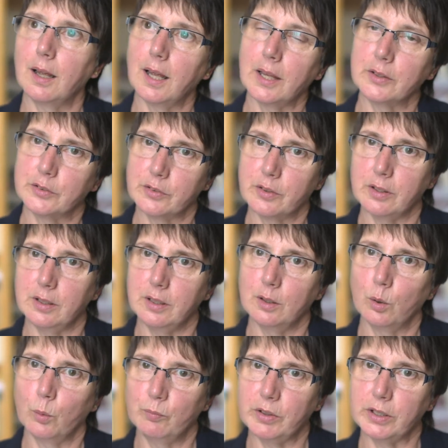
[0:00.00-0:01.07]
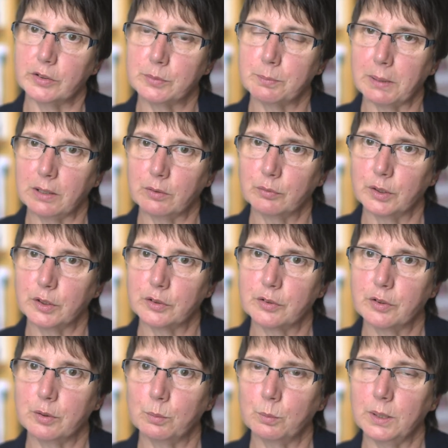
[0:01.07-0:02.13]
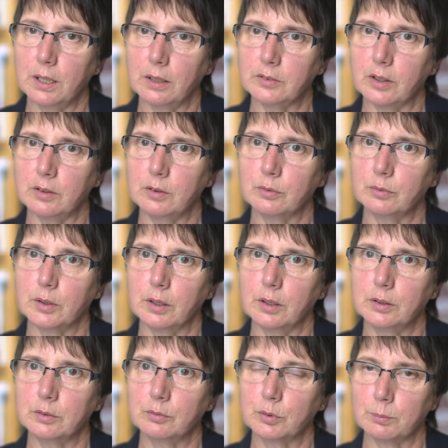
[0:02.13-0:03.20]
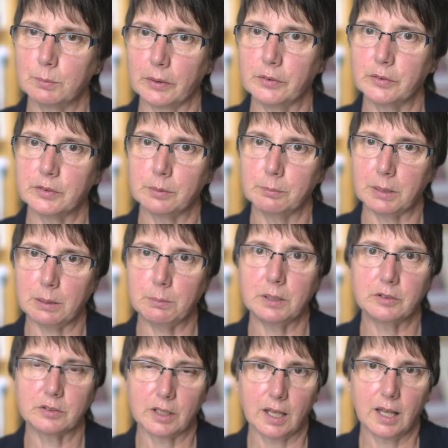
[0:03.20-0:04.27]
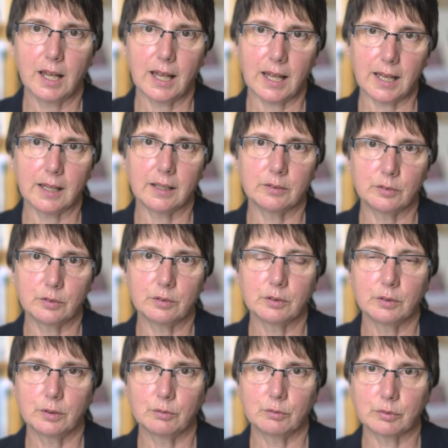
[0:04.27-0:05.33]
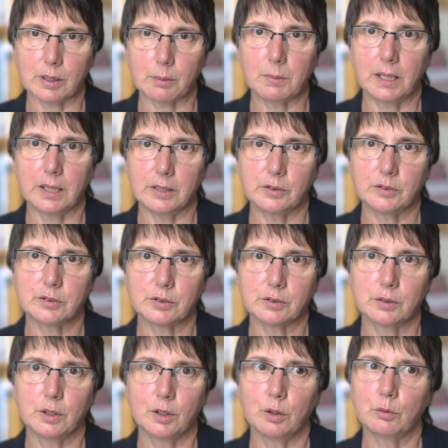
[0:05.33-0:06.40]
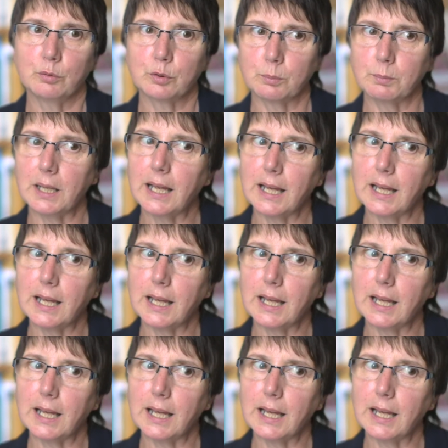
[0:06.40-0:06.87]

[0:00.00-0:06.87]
as the obvious benefits that we identified for mothers and babies and families from